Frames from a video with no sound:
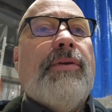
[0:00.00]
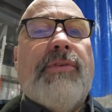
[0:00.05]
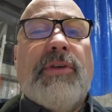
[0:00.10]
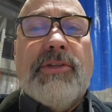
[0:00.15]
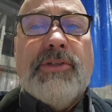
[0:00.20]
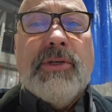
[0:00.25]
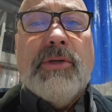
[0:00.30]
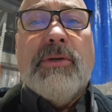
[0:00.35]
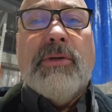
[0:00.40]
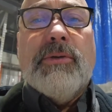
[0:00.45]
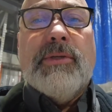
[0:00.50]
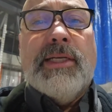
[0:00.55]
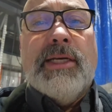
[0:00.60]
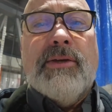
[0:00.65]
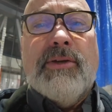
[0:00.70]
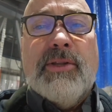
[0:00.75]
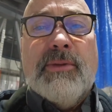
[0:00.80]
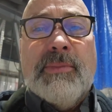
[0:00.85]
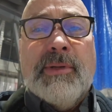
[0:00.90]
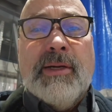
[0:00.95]
don't go down
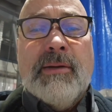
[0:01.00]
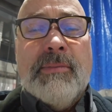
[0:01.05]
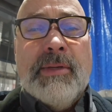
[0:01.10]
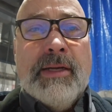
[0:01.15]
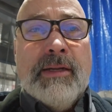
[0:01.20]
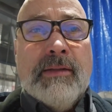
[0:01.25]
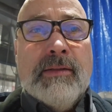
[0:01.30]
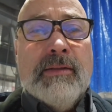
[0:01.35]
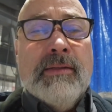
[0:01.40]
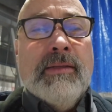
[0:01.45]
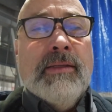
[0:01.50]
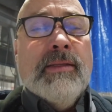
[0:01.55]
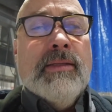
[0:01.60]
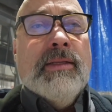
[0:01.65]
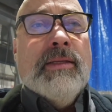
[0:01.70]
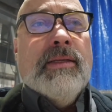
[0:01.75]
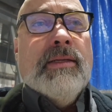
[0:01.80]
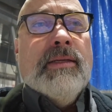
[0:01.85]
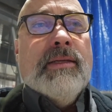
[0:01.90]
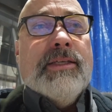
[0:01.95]
to the bare metal,
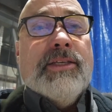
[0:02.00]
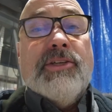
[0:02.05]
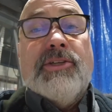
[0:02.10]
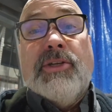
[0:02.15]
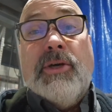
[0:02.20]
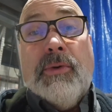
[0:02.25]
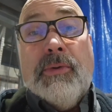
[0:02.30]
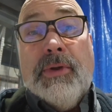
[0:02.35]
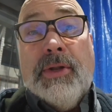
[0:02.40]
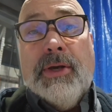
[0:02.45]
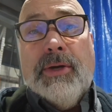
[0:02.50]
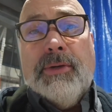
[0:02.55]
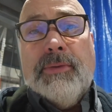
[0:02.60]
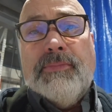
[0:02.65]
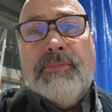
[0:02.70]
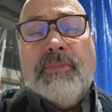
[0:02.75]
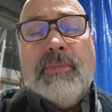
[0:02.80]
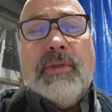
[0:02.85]
you don't know.